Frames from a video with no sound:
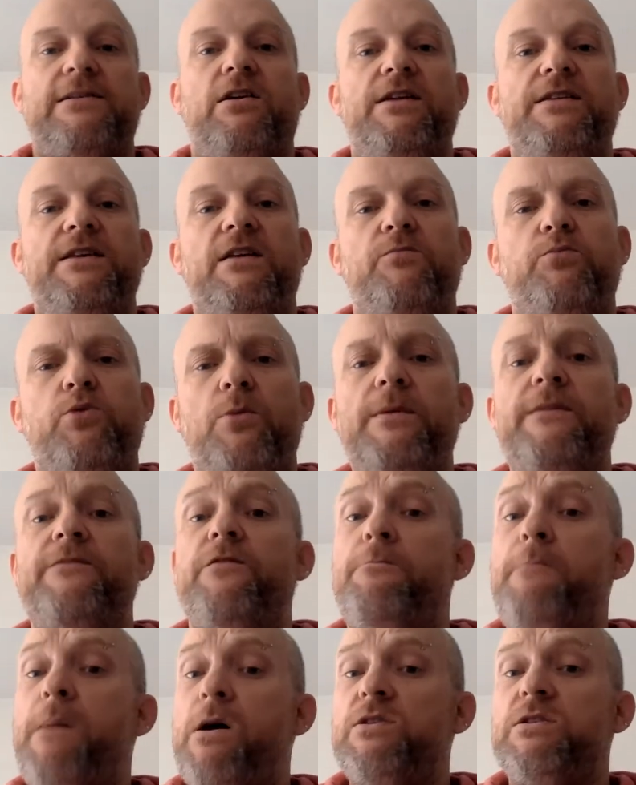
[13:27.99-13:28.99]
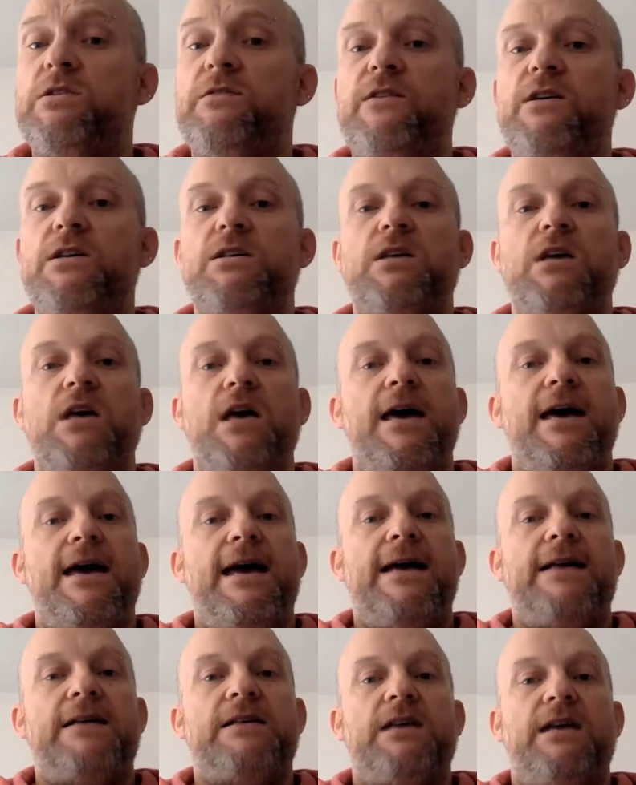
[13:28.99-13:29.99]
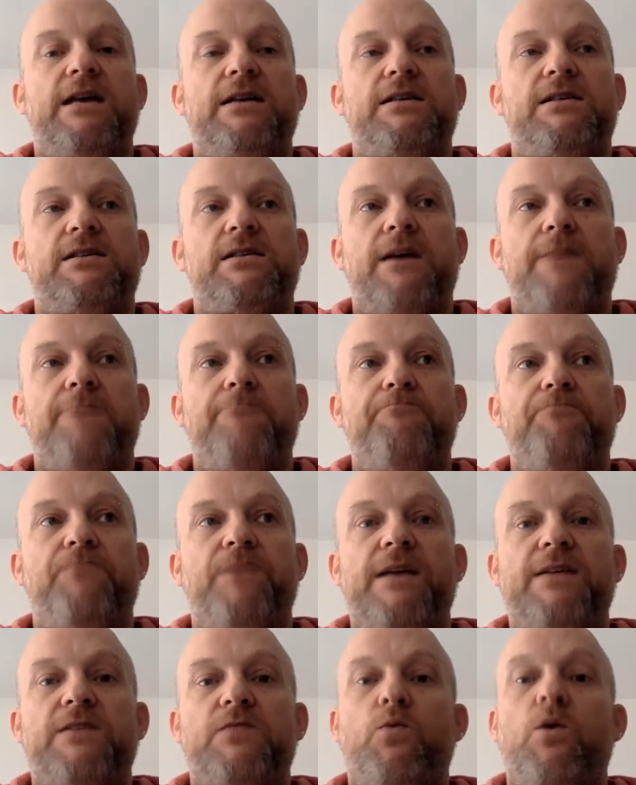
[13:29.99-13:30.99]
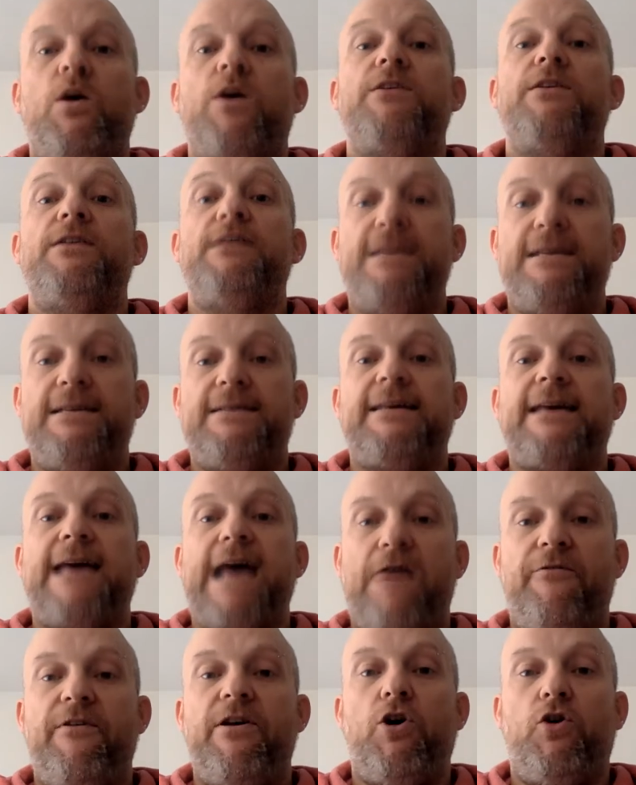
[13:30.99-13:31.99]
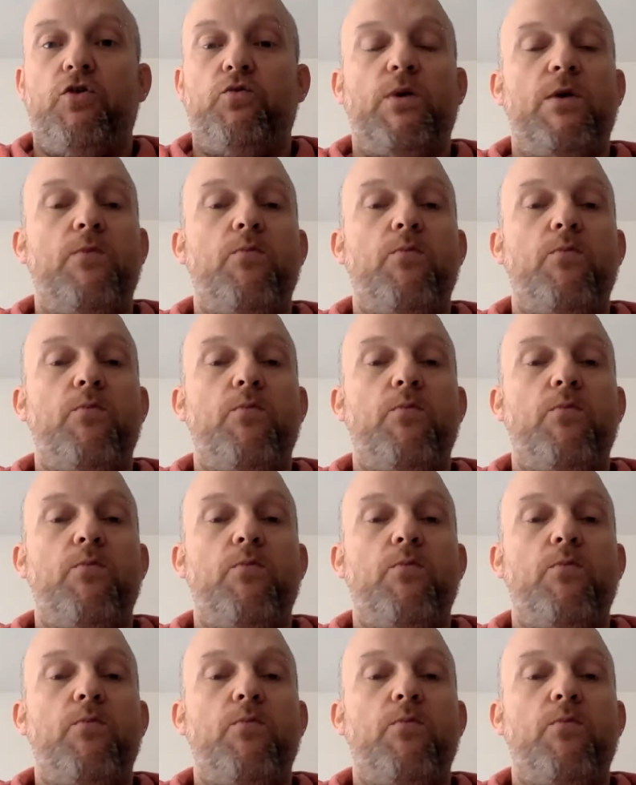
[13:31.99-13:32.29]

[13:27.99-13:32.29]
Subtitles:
And I think probably for most of us, it's a work that needs to carry on.